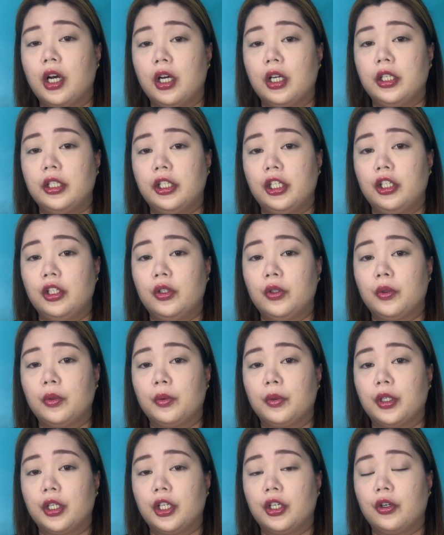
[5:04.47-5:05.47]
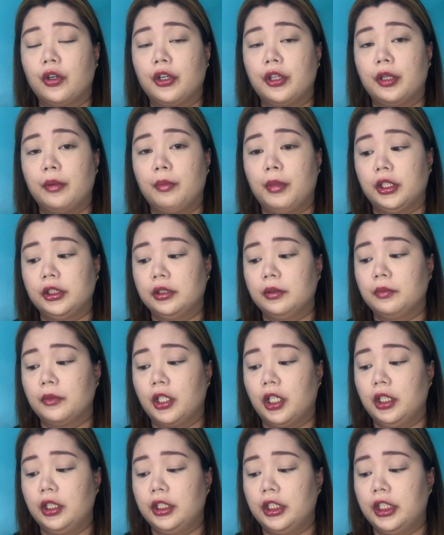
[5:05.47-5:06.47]
the lower or the bottom
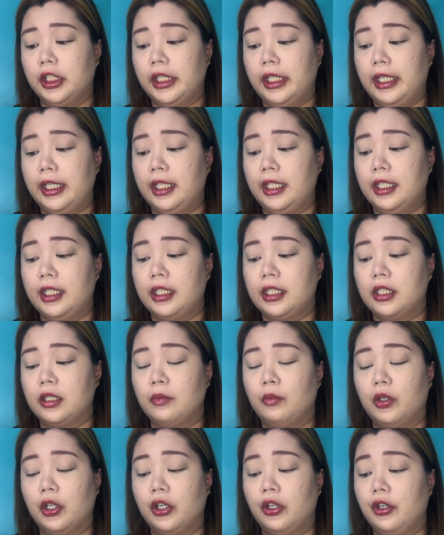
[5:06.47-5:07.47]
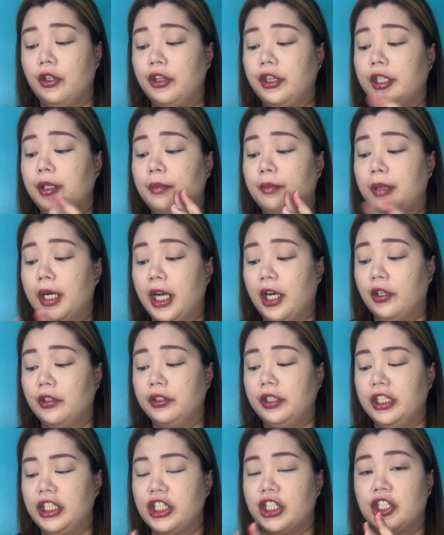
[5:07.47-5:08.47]
color is more on the
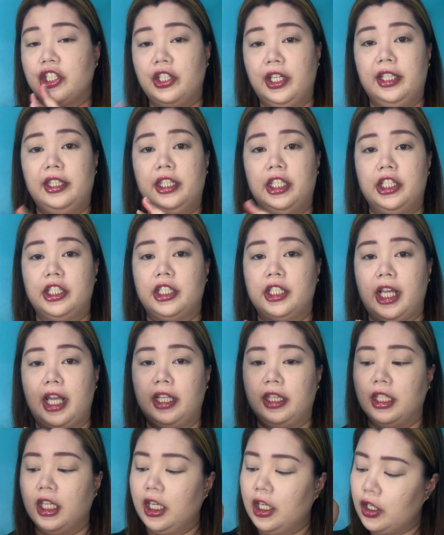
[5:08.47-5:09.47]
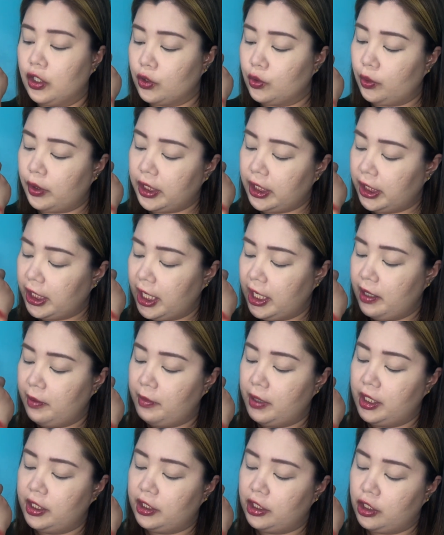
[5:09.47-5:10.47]
brownish reddish side. So kita
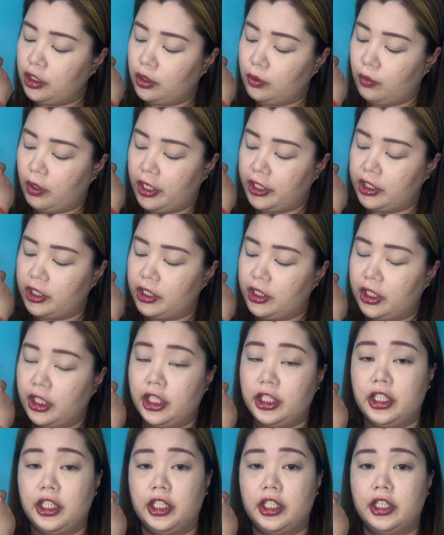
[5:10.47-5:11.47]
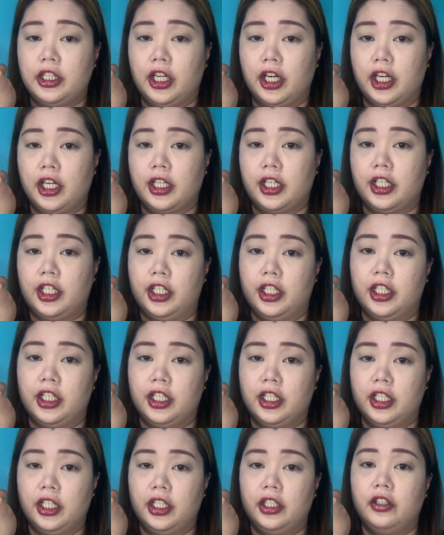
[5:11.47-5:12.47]
naman sa swatch, this is darker
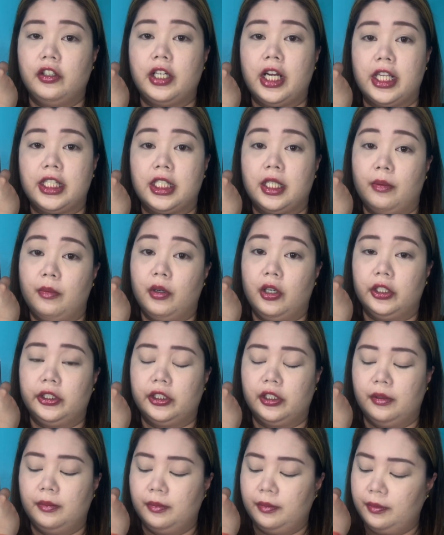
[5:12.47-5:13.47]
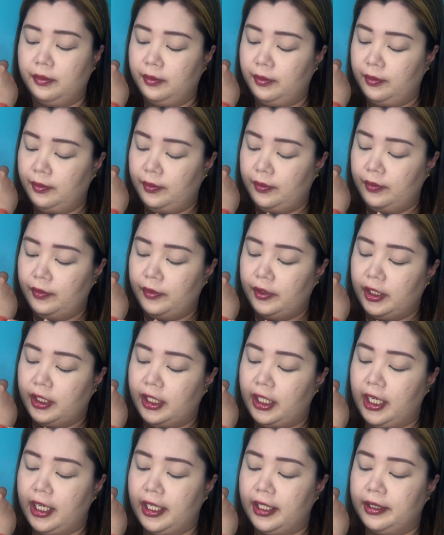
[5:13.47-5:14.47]
yung nasa bottom.
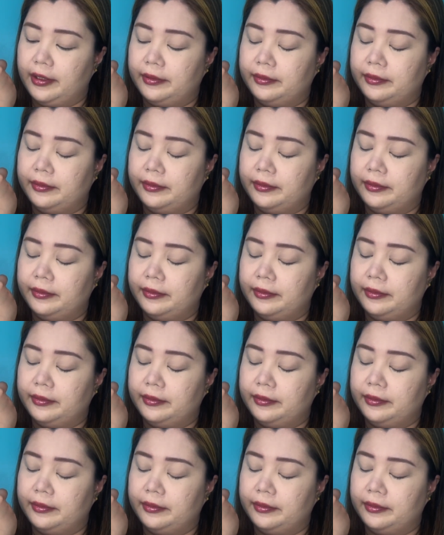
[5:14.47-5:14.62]
Ayan.